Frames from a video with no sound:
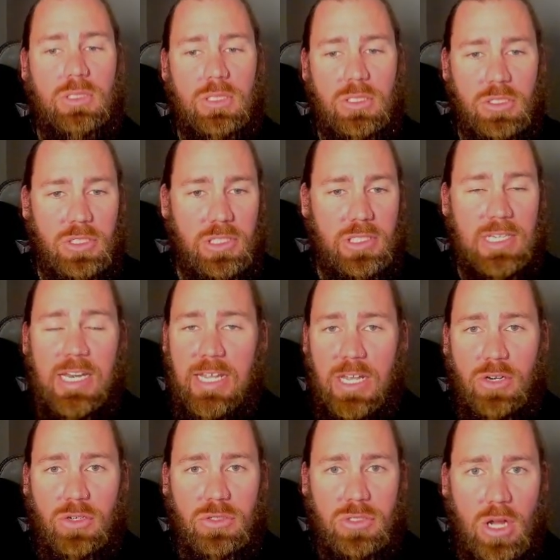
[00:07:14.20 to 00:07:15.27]
You just need to get
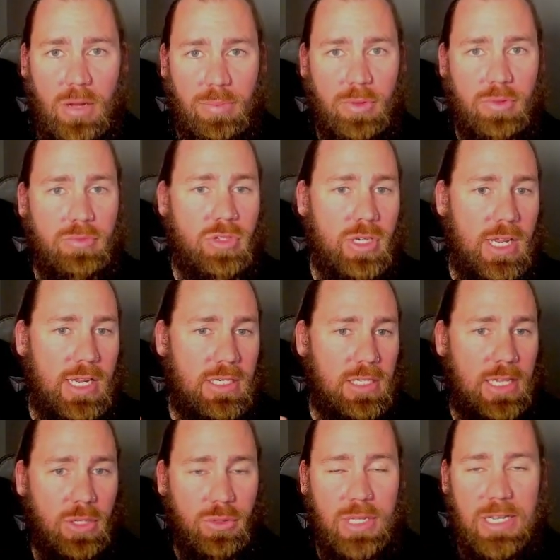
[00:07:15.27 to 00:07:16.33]
on top. You need to
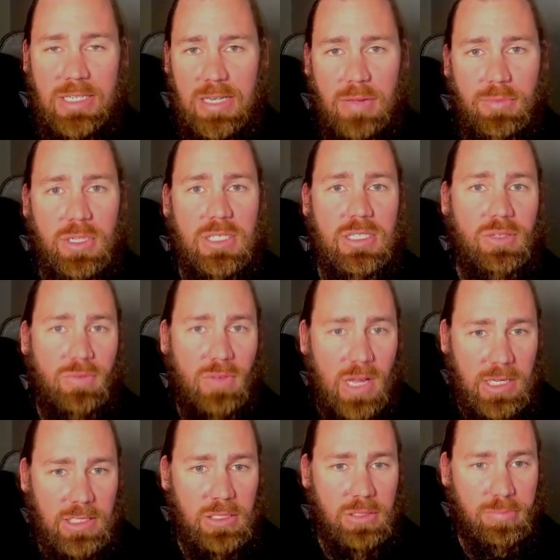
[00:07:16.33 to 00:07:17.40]
kill their summons as
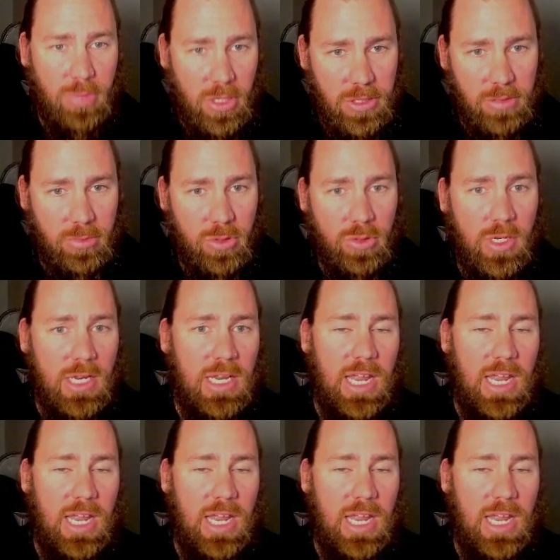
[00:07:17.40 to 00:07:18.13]
fast as possible,